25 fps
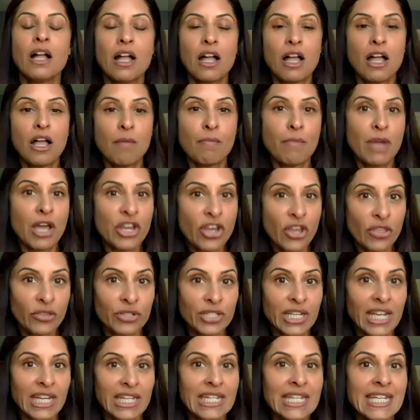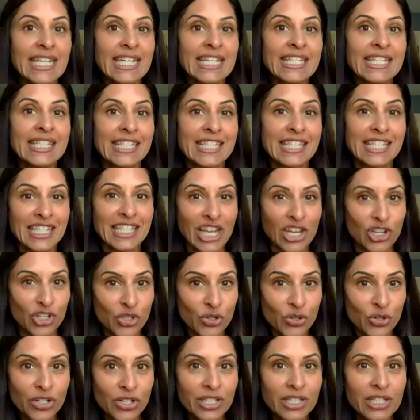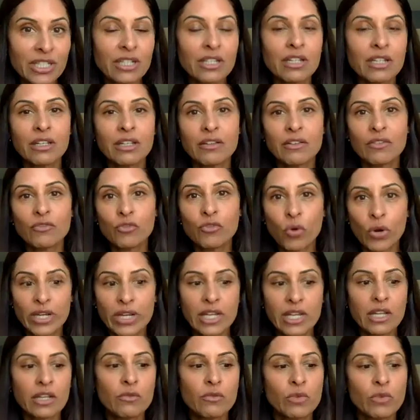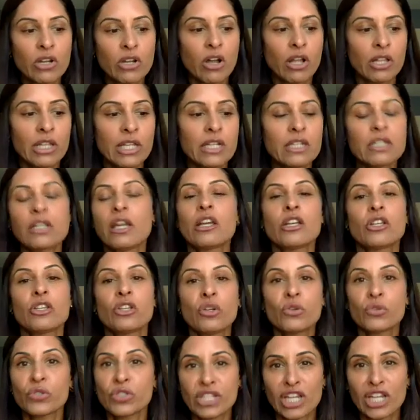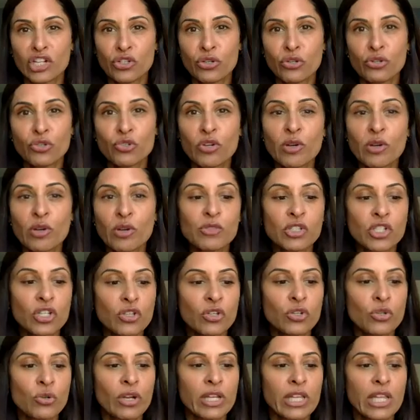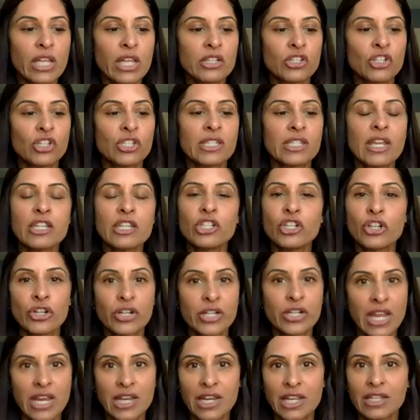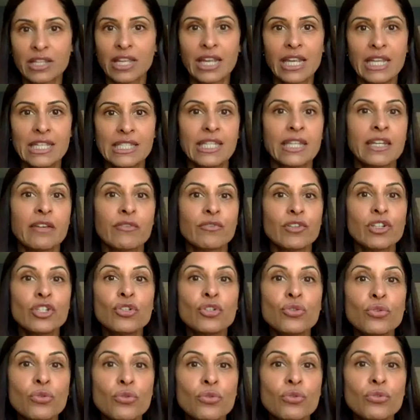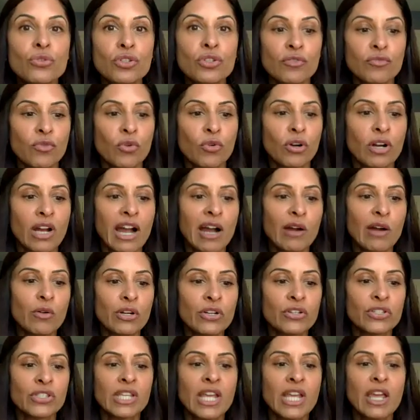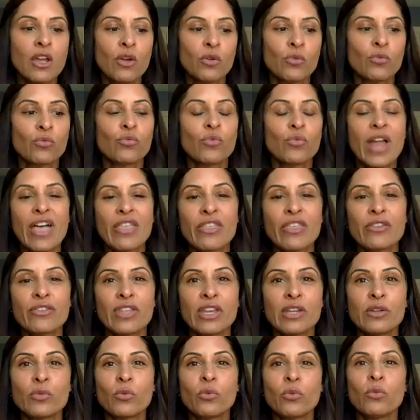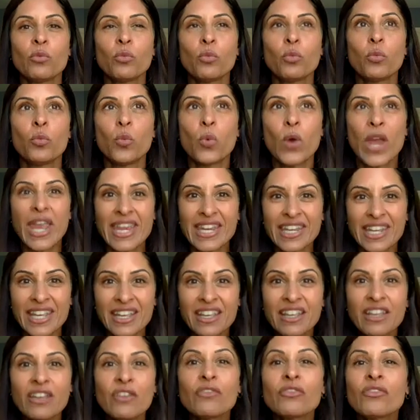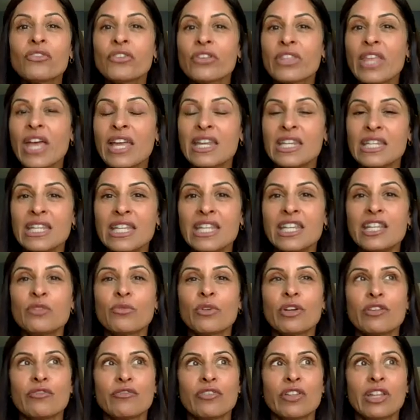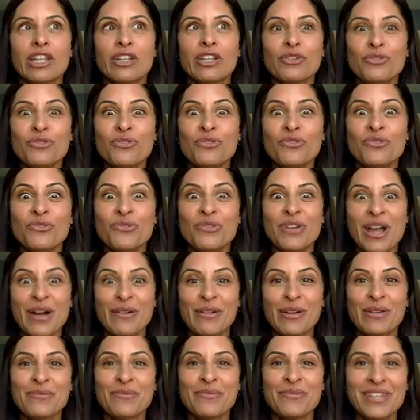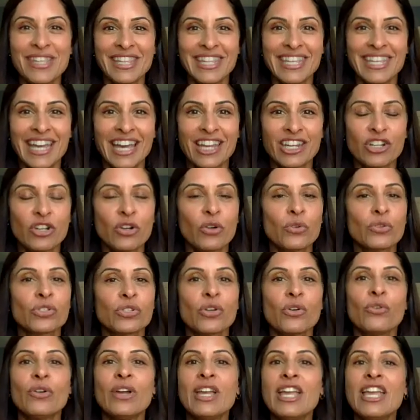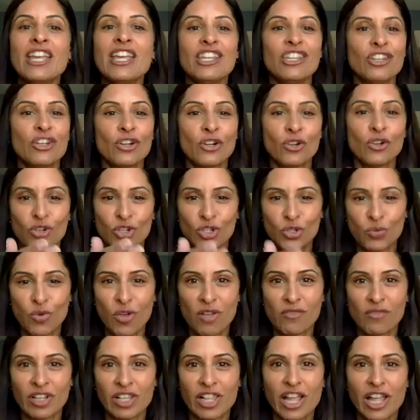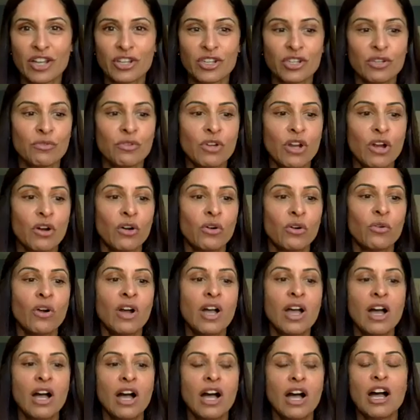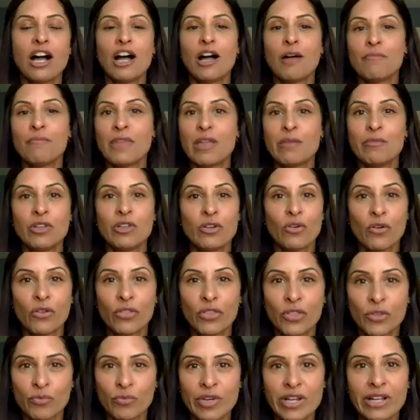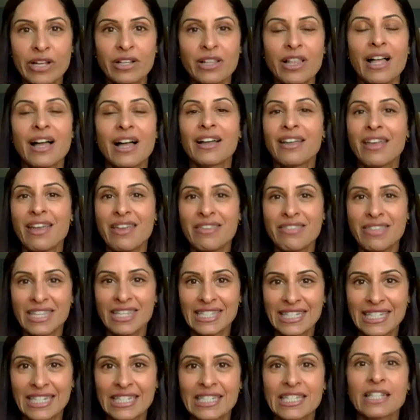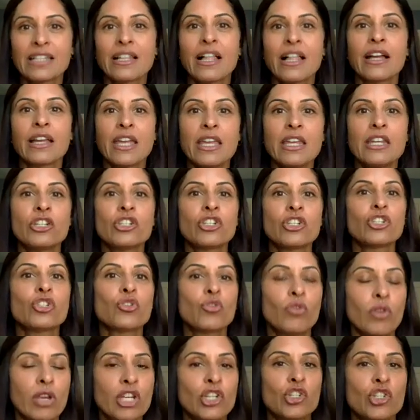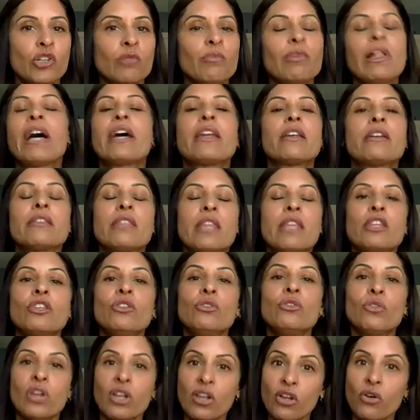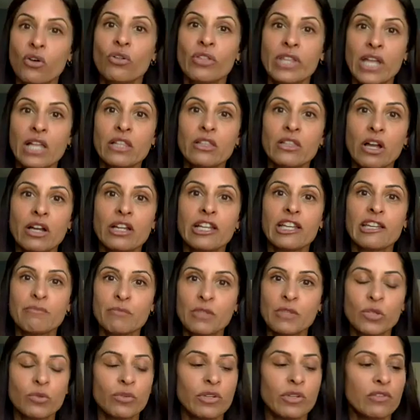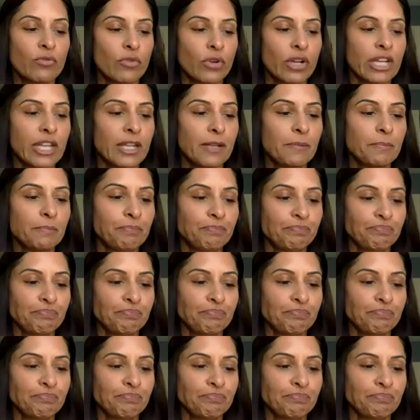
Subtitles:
Another technique is scheduled voiding, we call it, or scheduled trips to the toilet, just urinating, like I said, every 2 to 4 hours rather than waiting for that need where you feel like, oh, now I really got to go. So, at 12 o'clock you go, maybe you go at 3 o'clock and then 6 o'clock, and it just trains your bladder that you can go that long in between voiding.